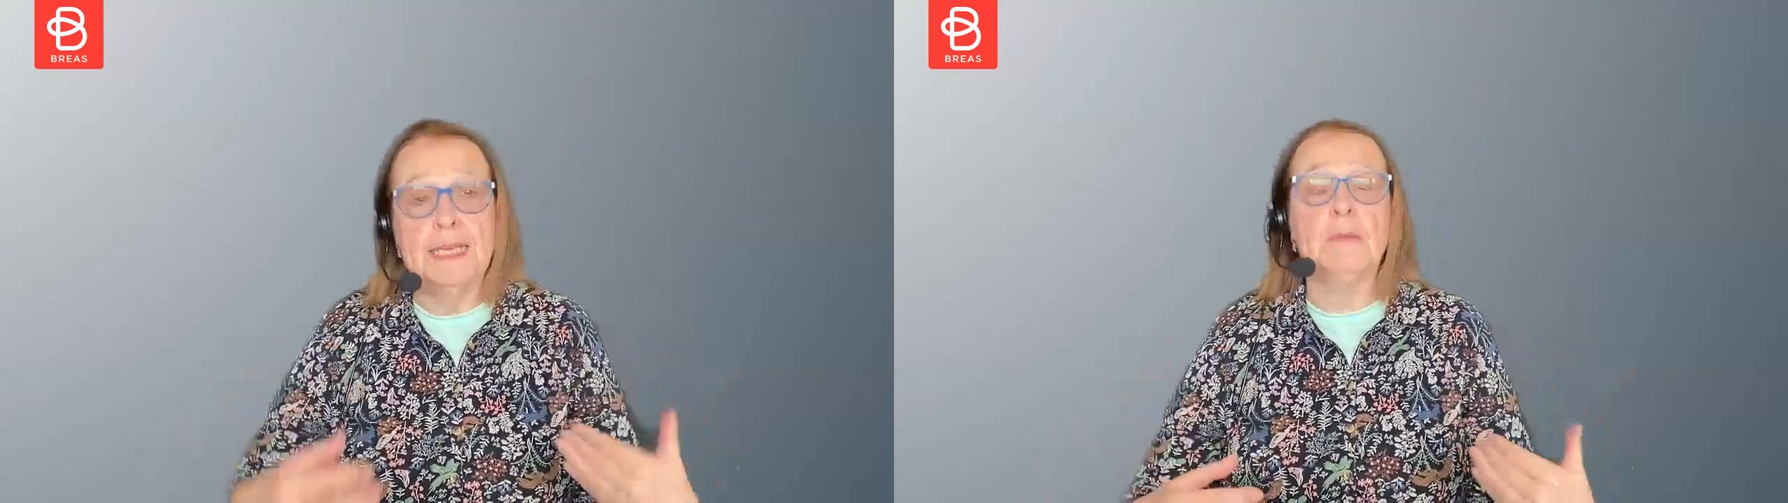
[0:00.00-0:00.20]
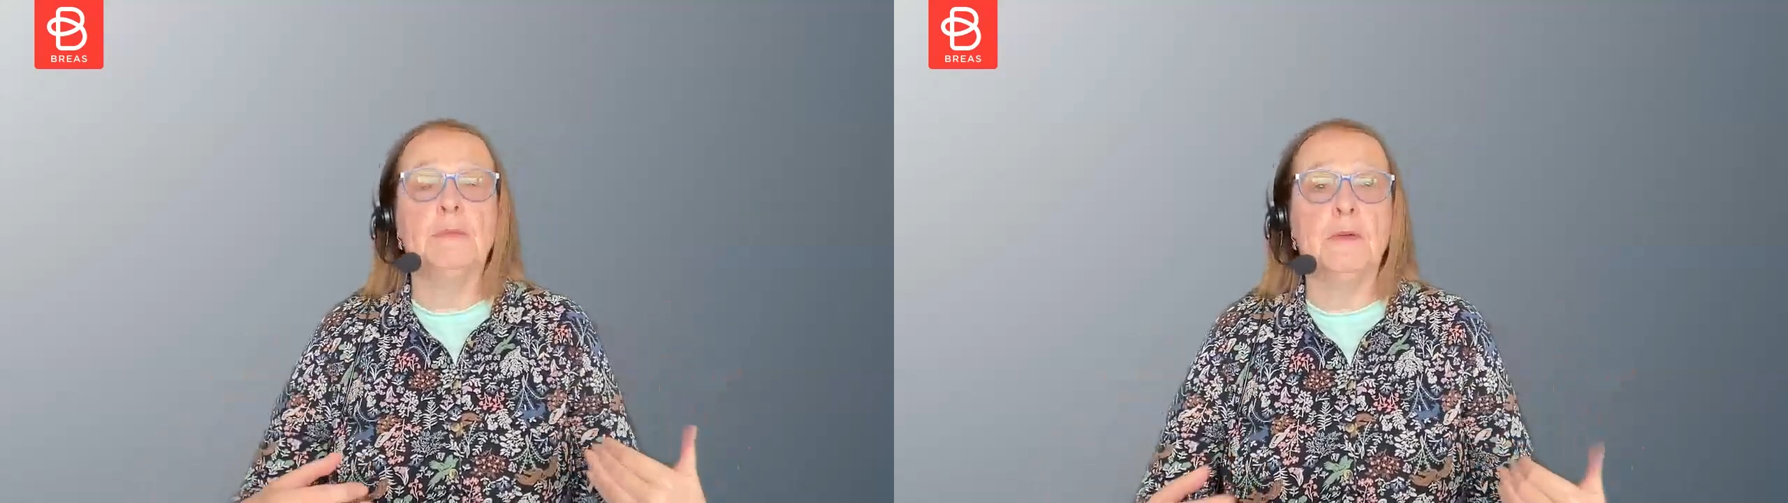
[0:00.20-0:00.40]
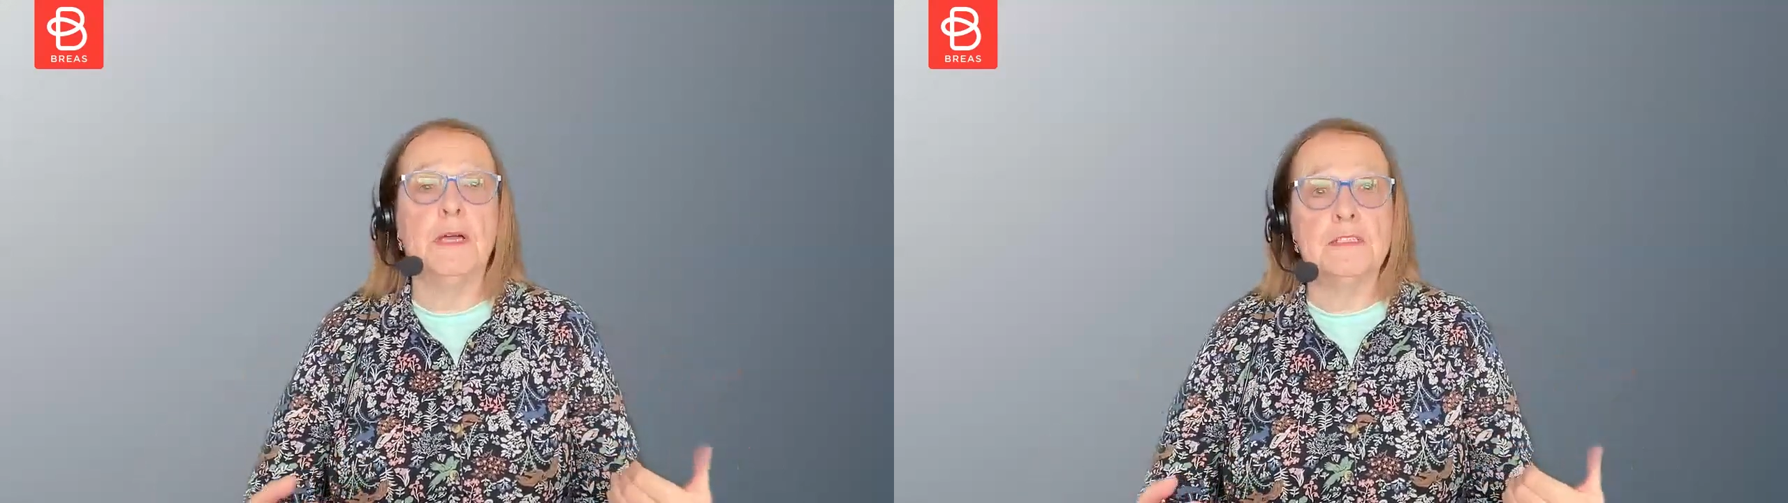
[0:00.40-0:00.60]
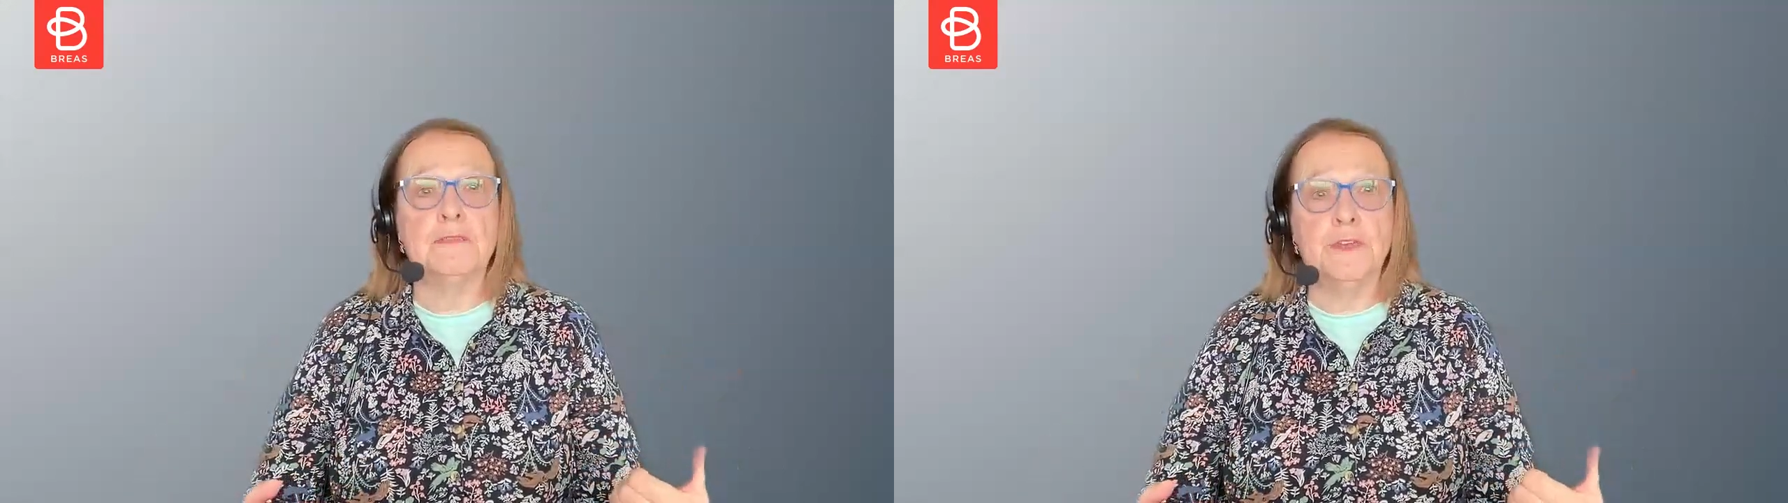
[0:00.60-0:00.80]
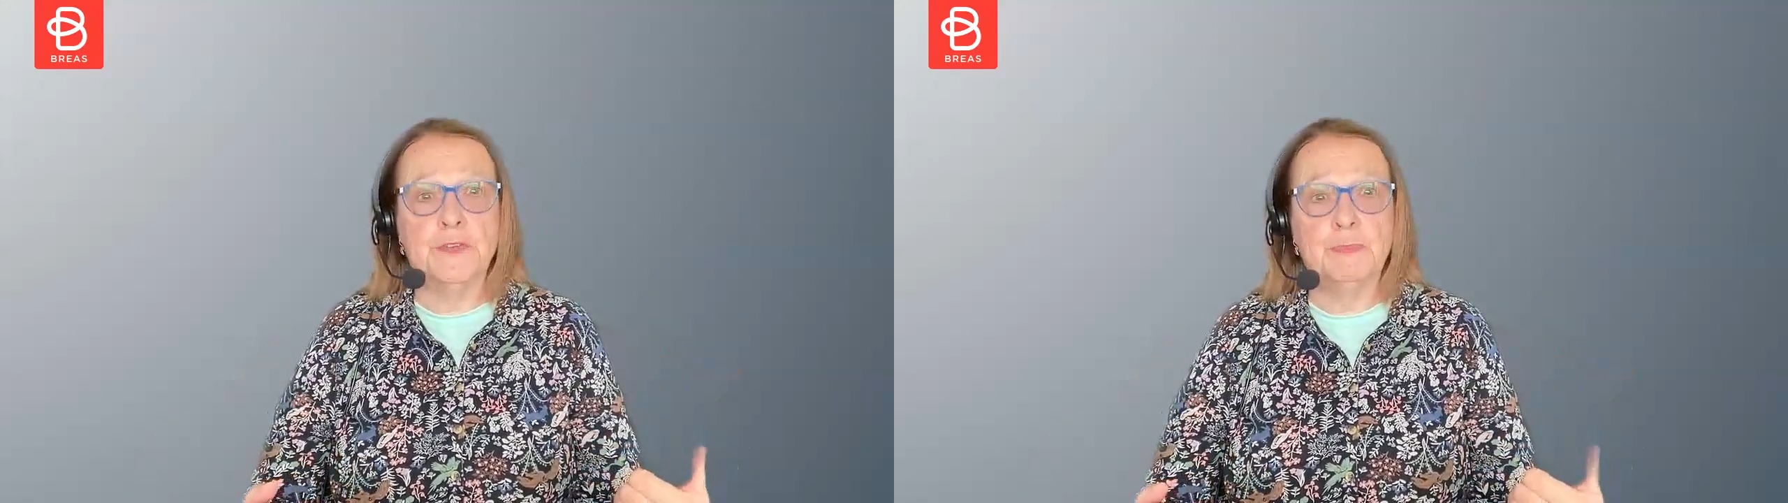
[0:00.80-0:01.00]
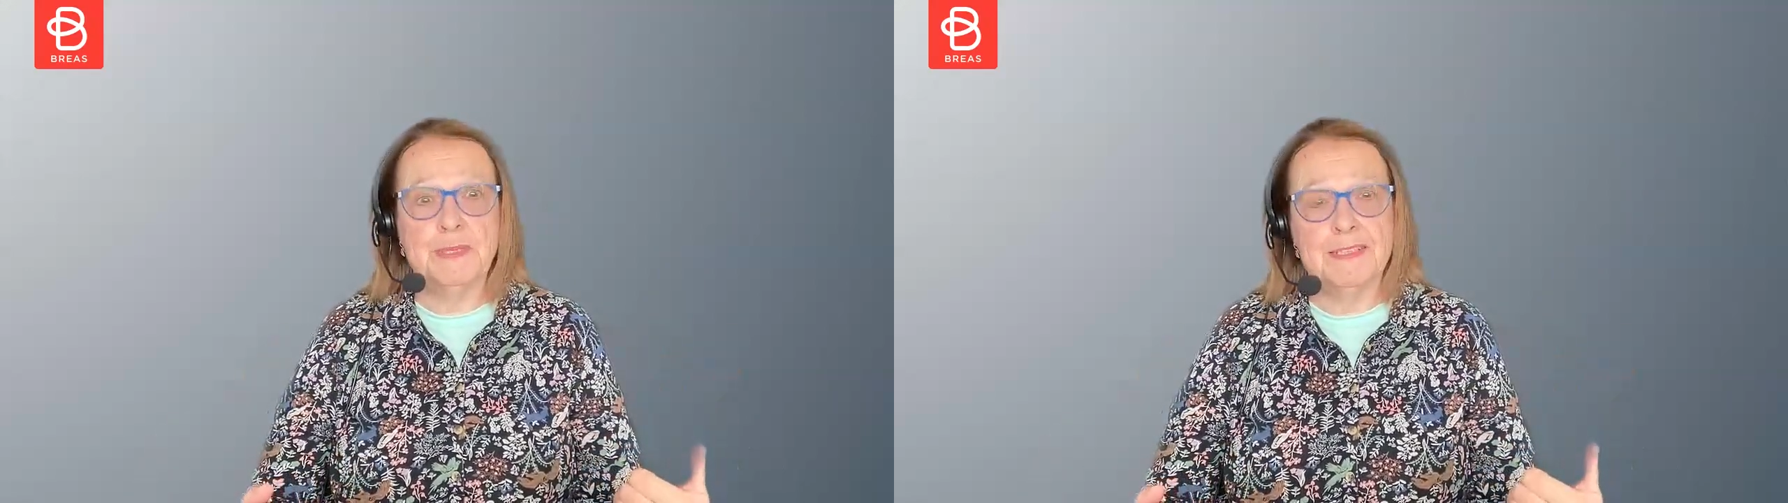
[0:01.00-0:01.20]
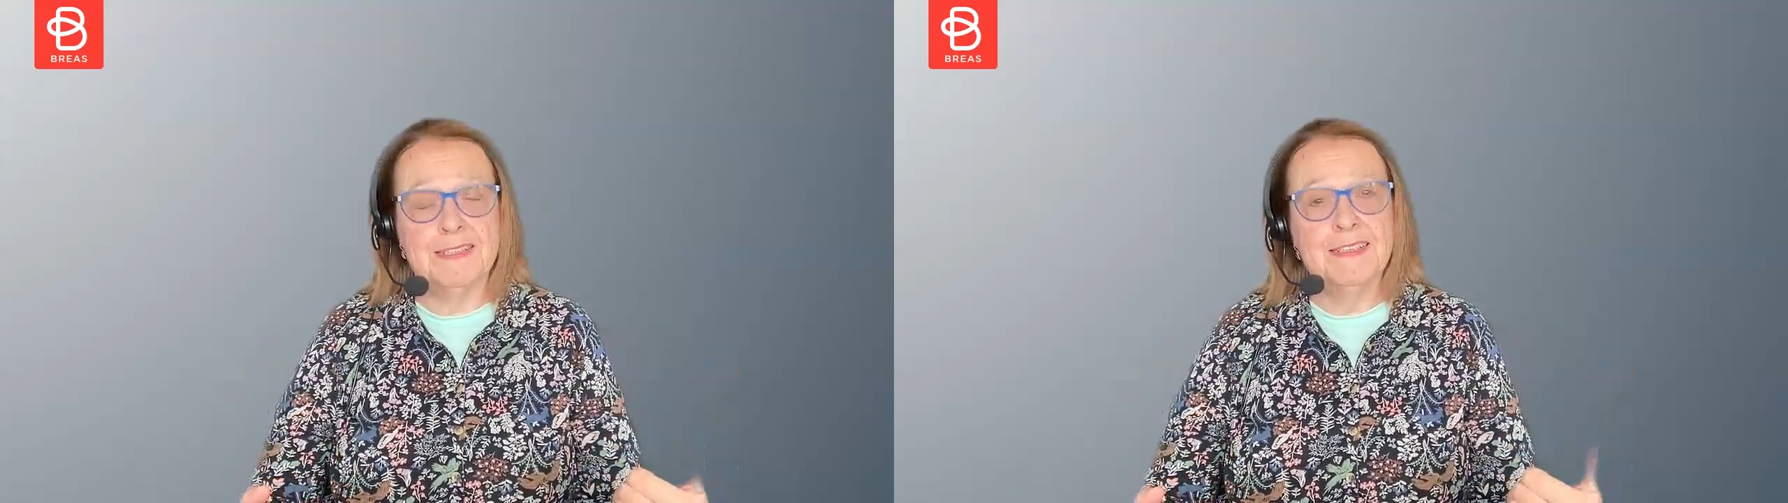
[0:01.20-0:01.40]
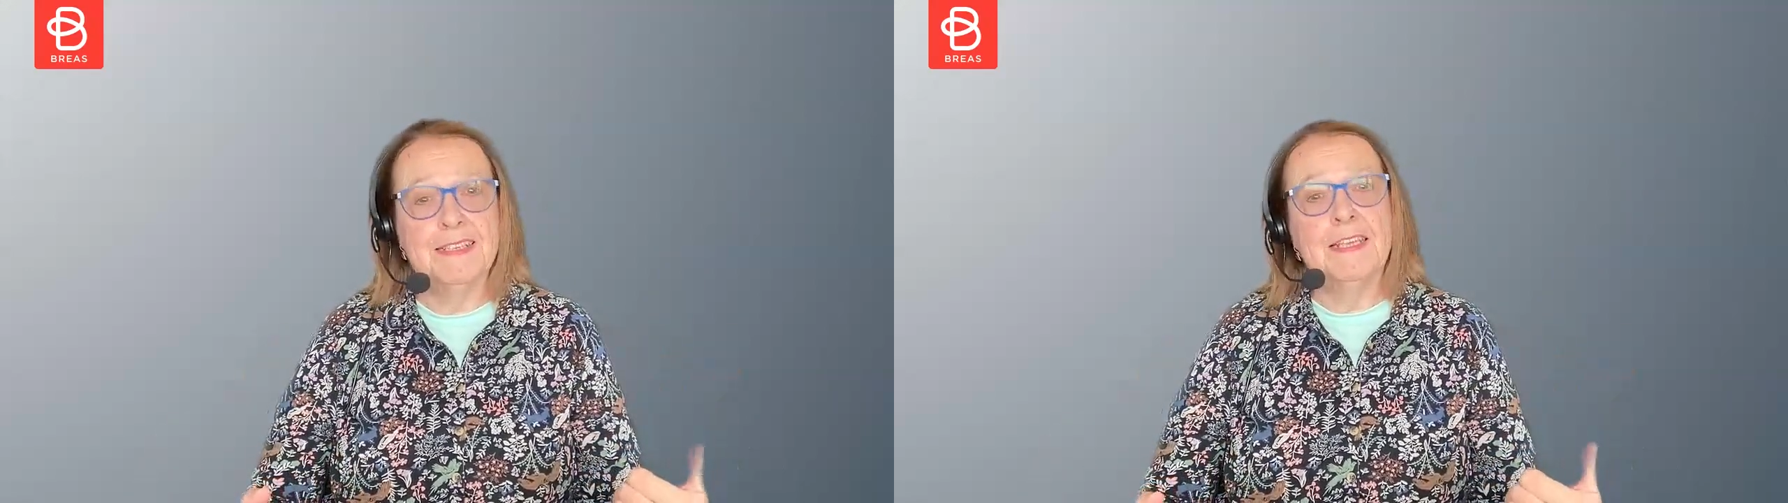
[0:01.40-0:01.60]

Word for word: keep you out of hospital.